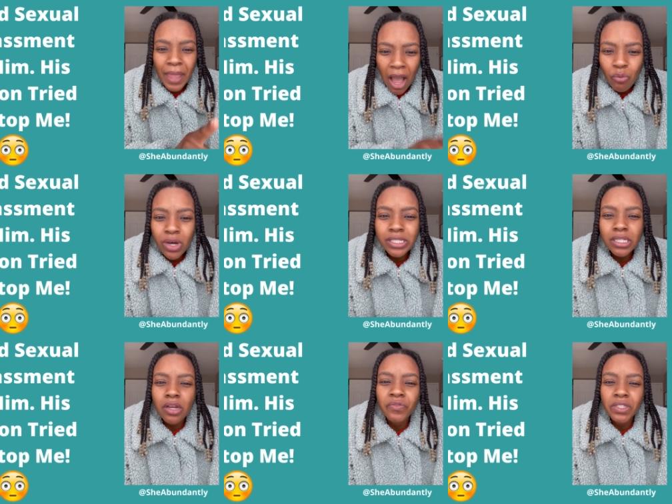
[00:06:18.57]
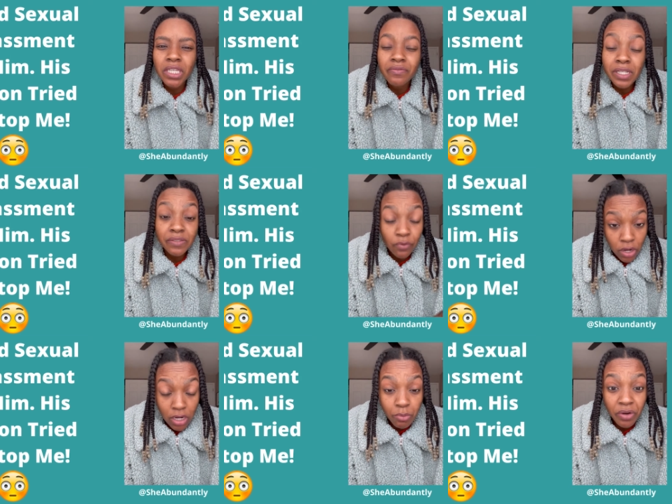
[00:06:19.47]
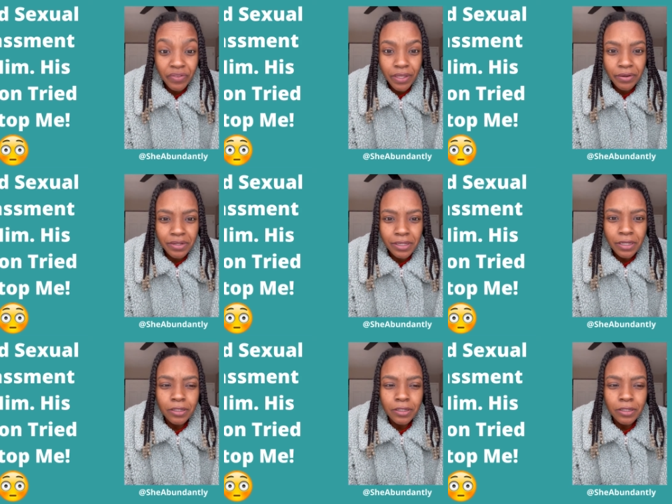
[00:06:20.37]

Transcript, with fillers: I was in unforgiveness for a number of years.